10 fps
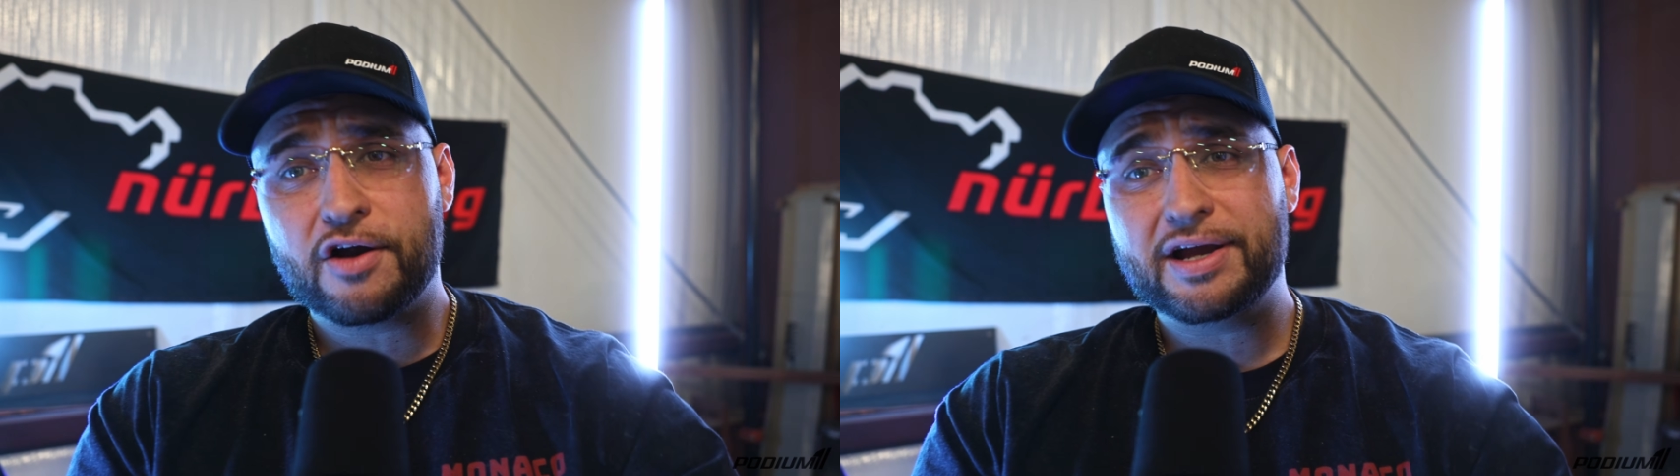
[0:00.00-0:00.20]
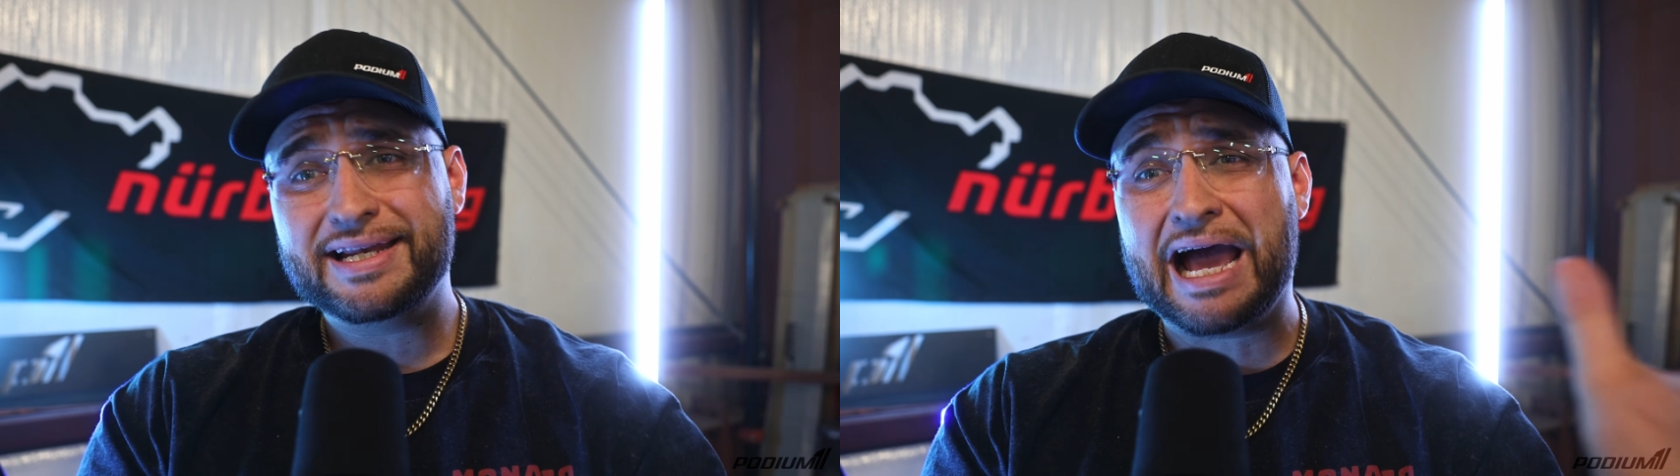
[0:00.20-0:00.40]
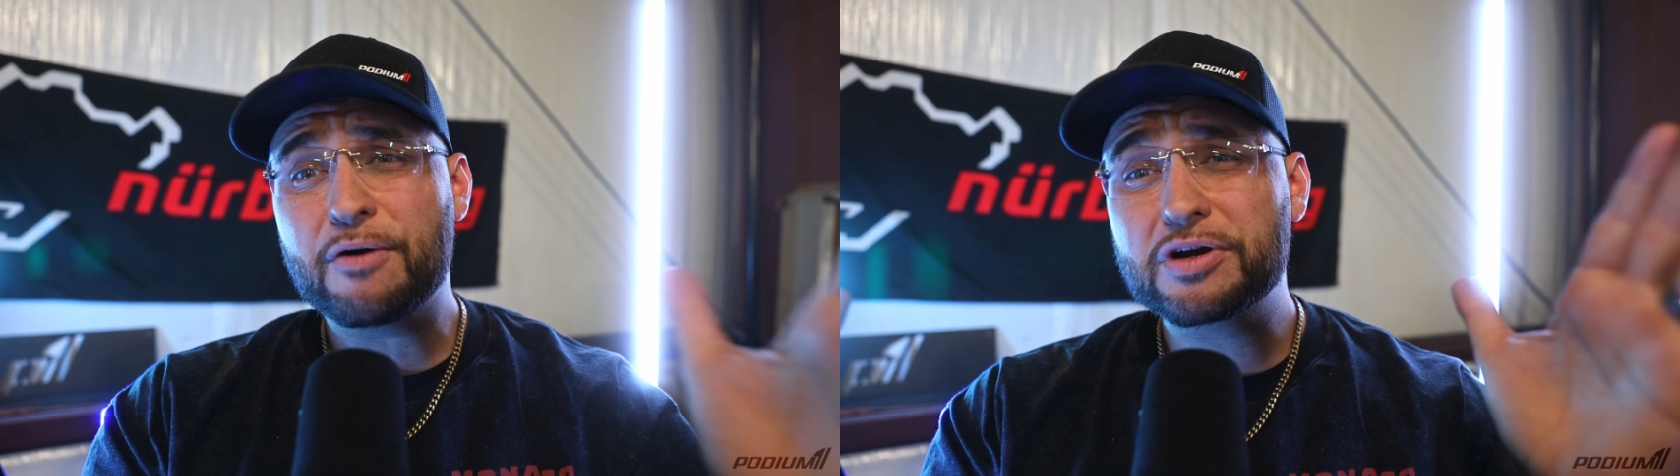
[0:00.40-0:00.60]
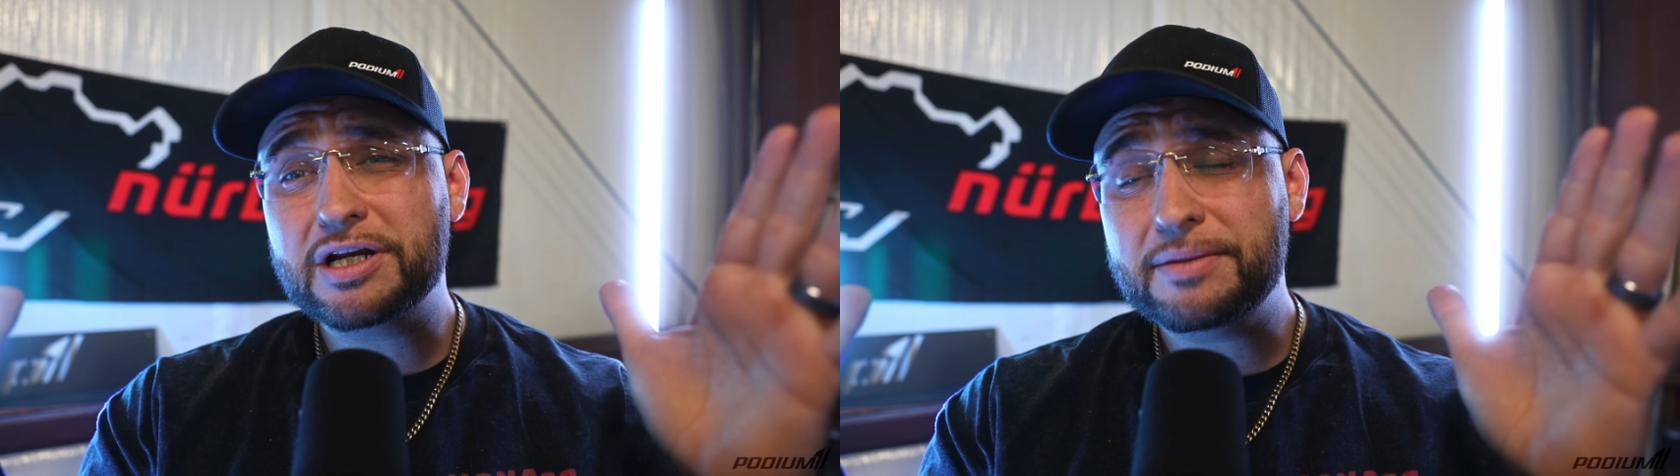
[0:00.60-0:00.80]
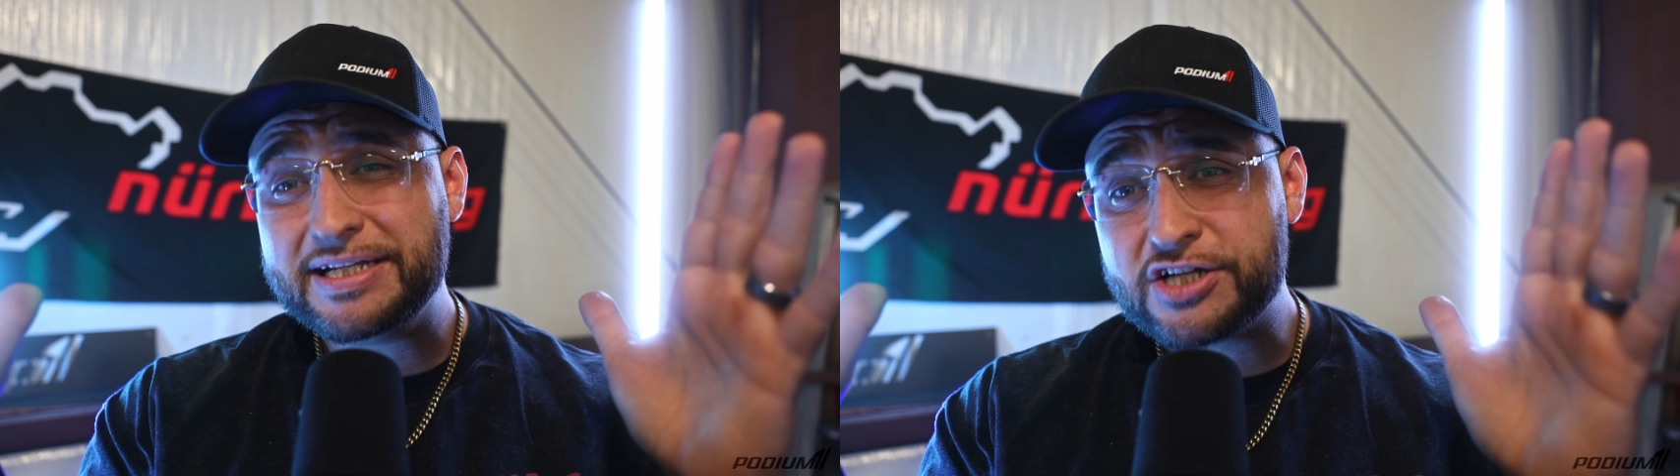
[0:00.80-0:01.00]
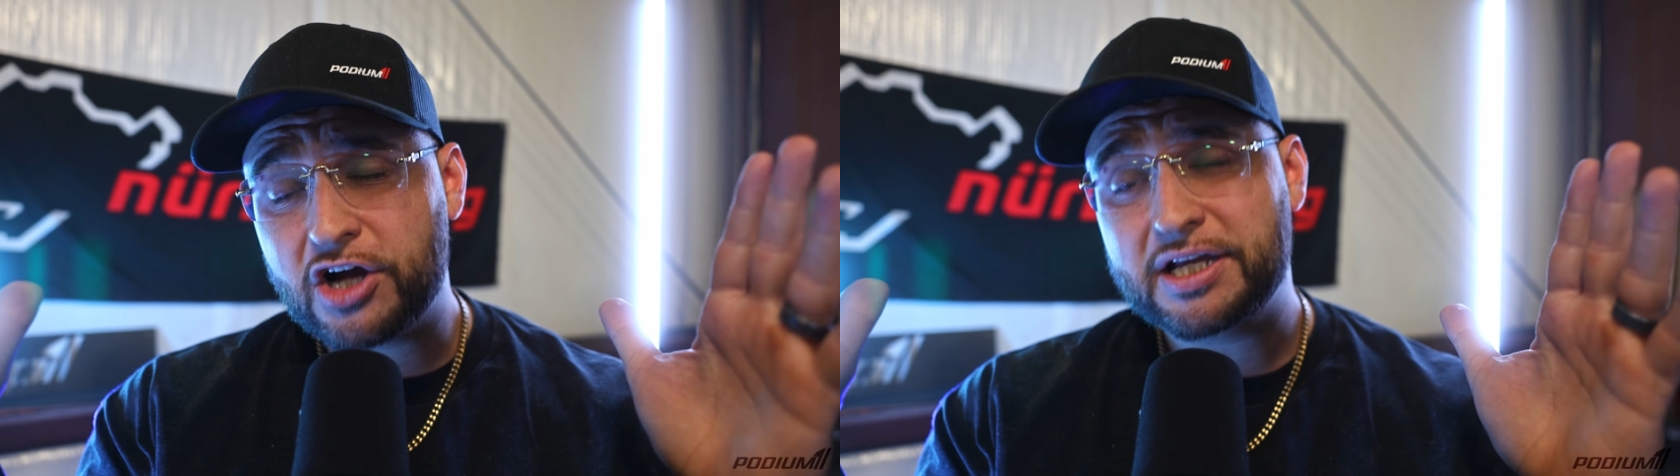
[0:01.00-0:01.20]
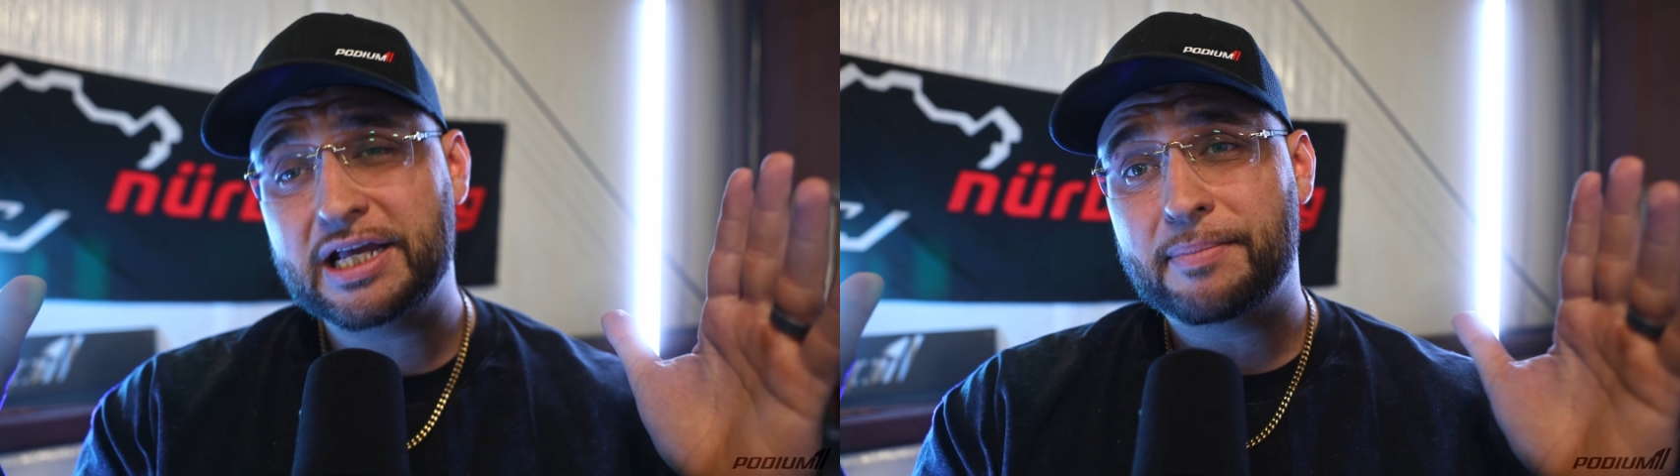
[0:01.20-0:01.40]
All right, now we're going to be talking